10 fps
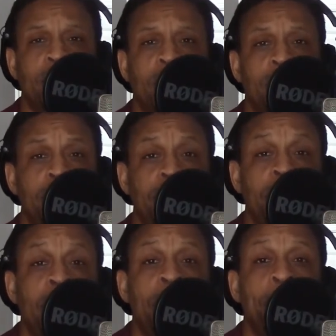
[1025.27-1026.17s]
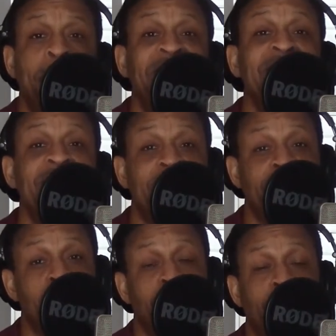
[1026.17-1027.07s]
Then be the
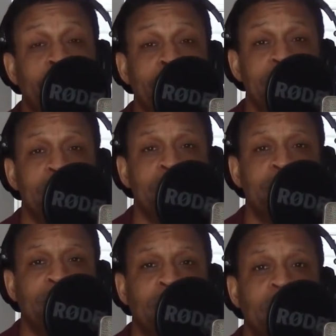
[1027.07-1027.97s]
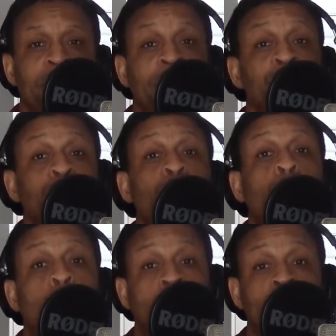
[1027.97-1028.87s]
experience that you
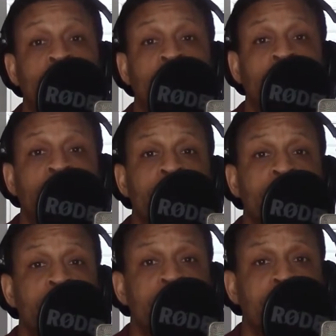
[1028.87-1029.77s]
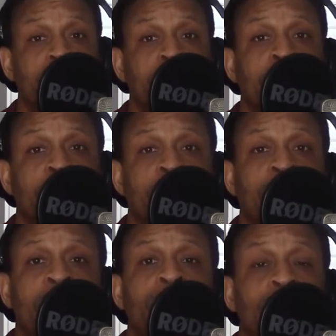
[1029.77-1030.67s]
want to see
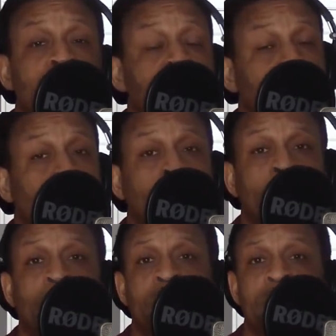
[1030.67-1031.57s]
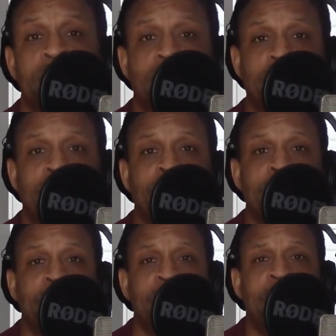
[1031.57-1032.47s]
for someone else.
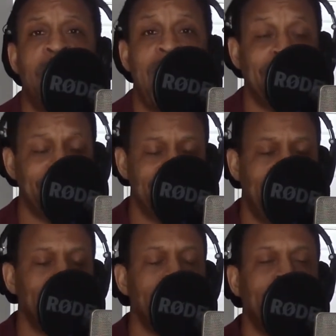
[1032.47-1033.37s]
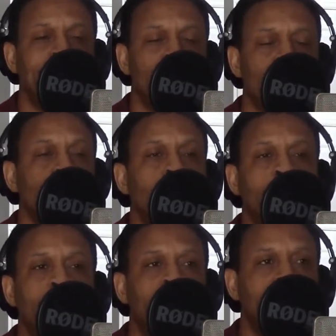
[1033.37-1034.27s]
I truly
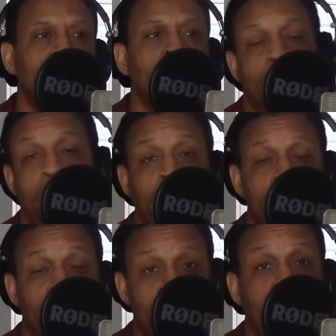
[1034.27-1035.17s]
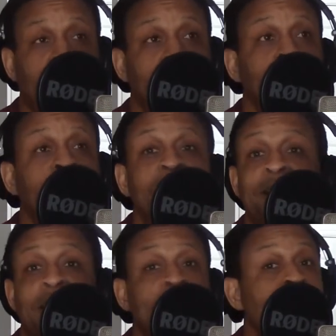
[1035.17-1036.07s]
believe and understand
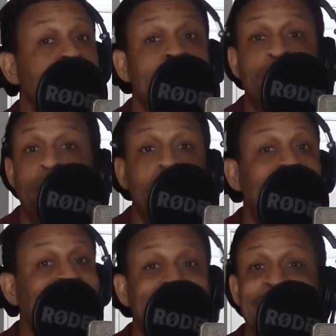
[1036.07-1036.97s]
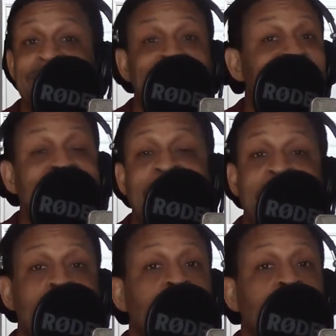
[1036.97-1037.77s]
that everybody didn't have